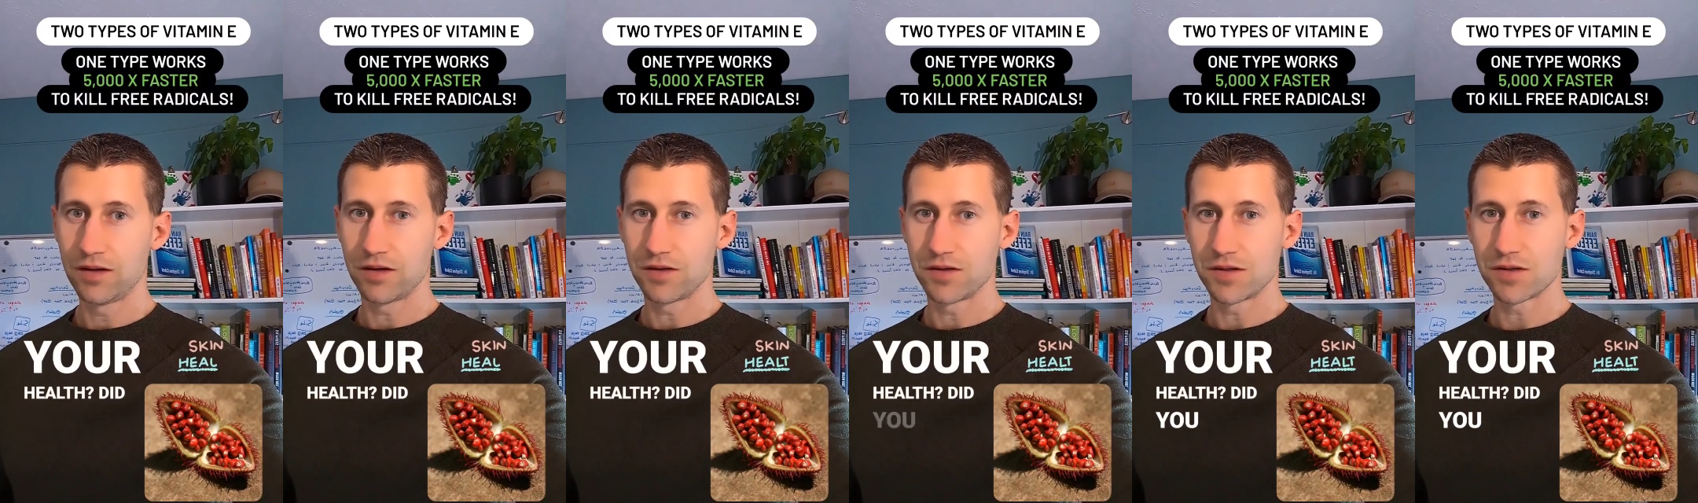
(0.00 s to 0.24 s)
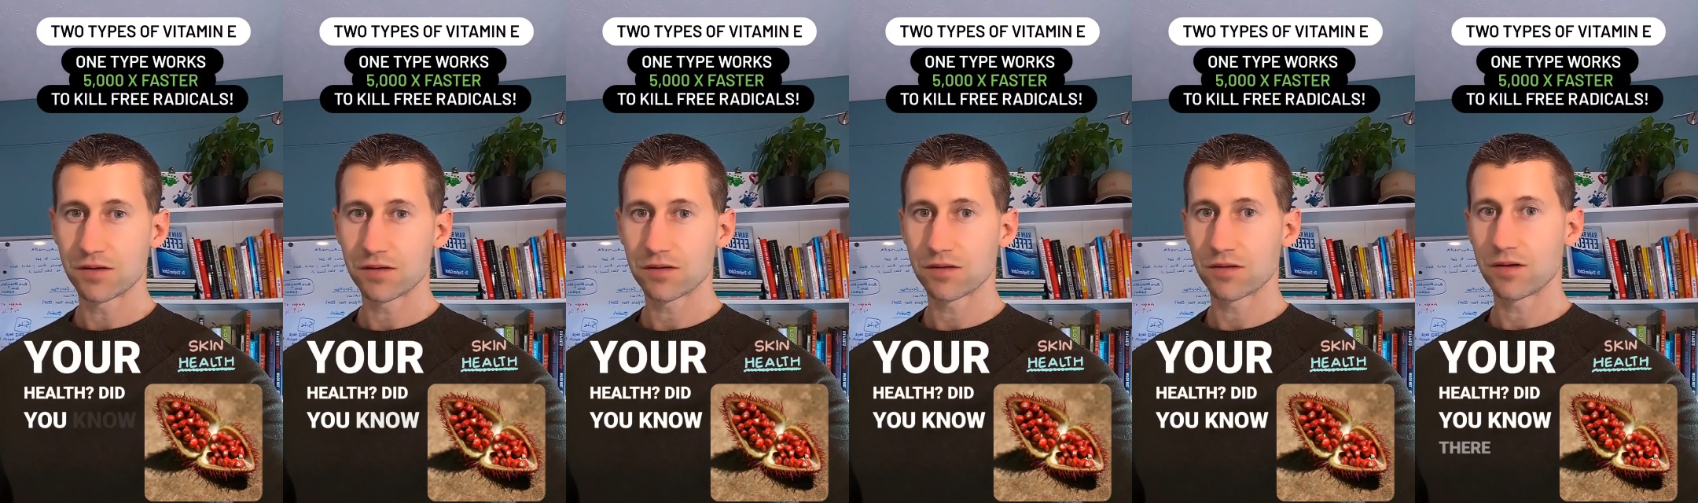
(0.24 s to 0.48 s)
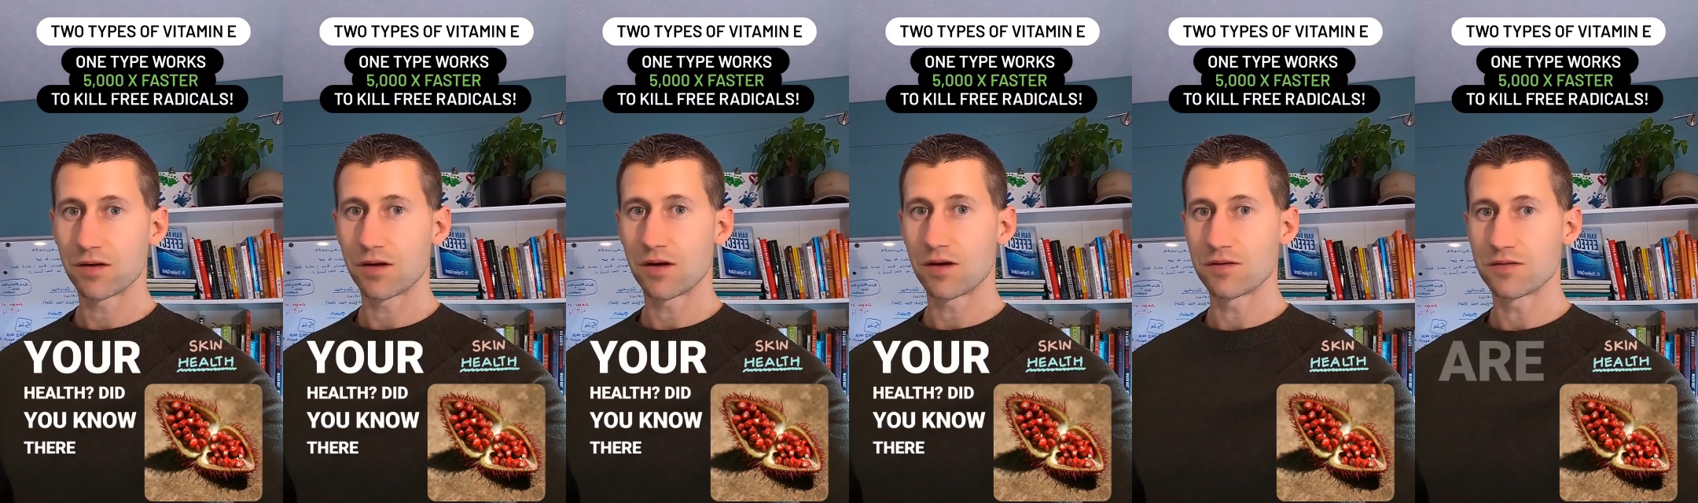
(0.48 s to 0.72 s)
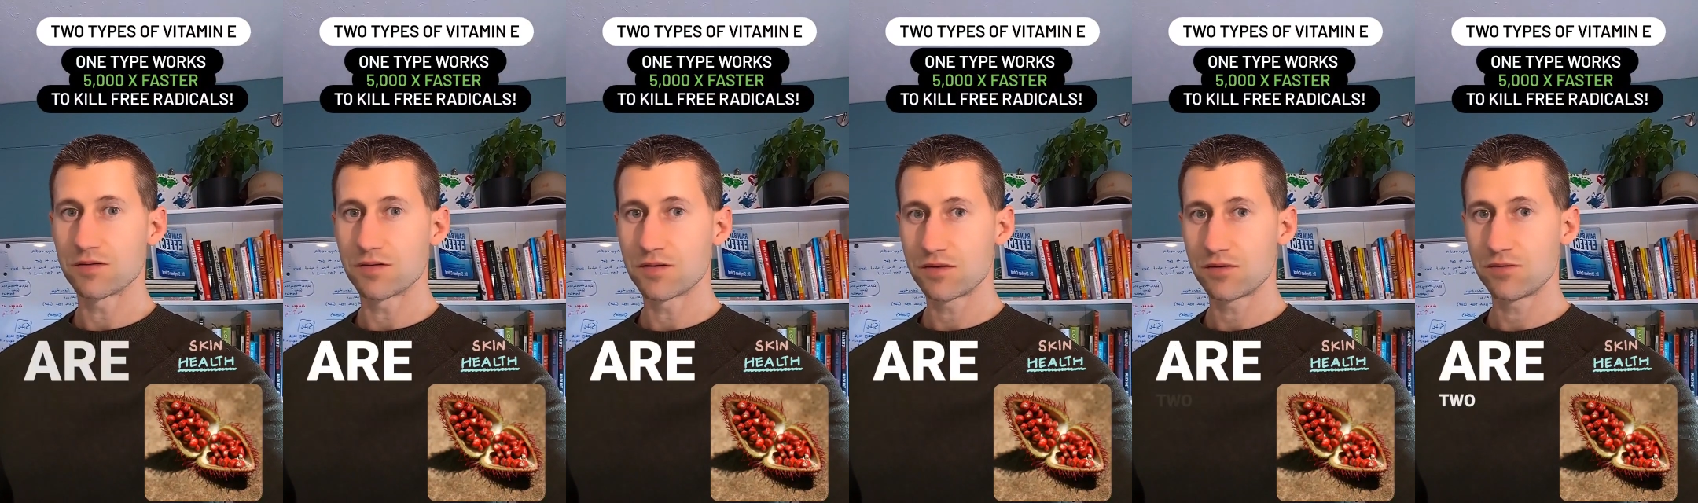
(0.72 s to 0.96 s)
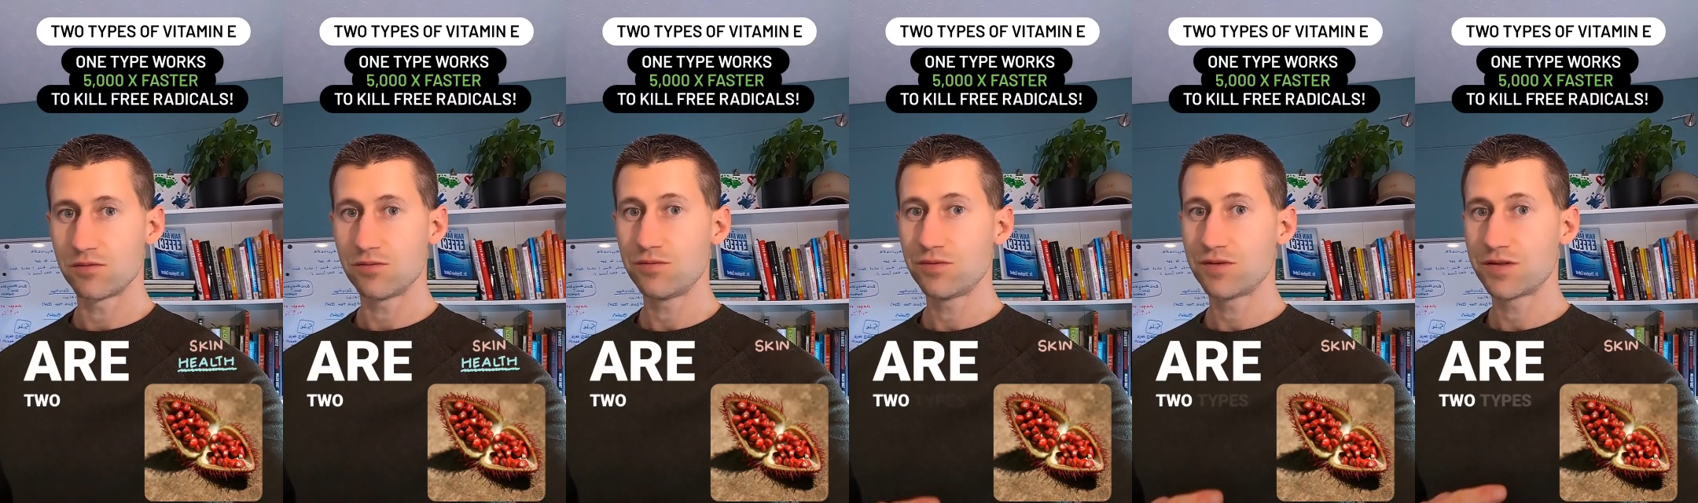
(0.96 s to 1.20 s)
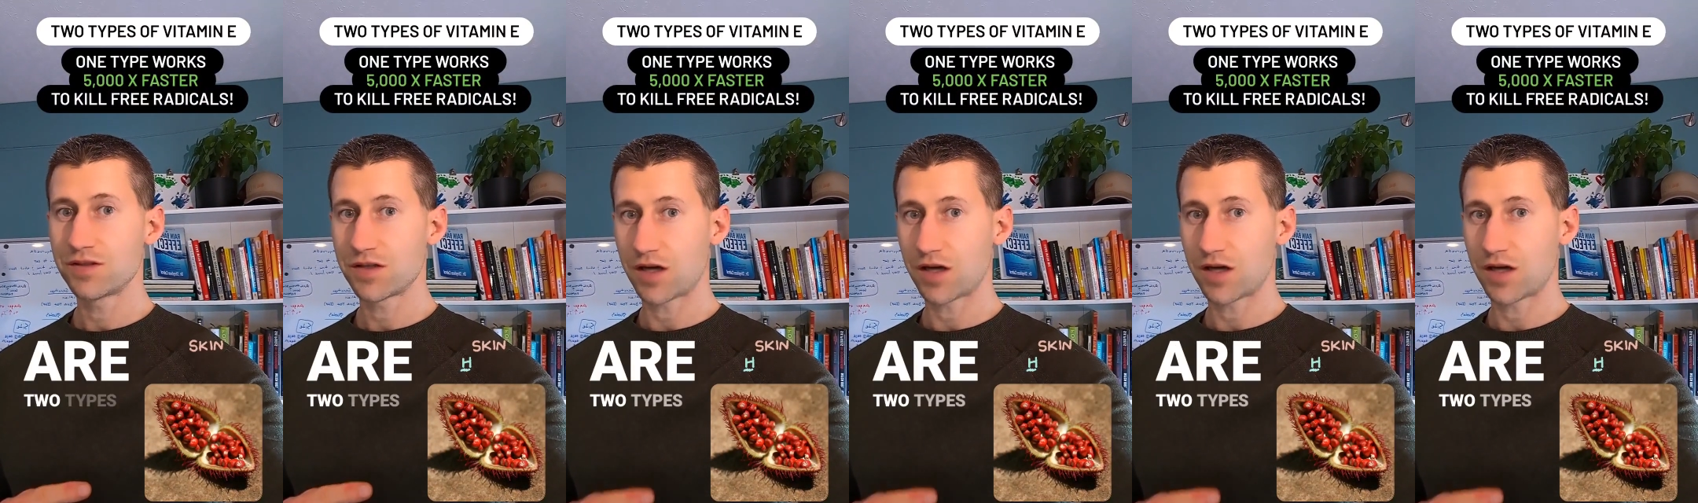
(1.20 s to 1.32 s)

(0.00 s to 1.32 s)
Did you know there are two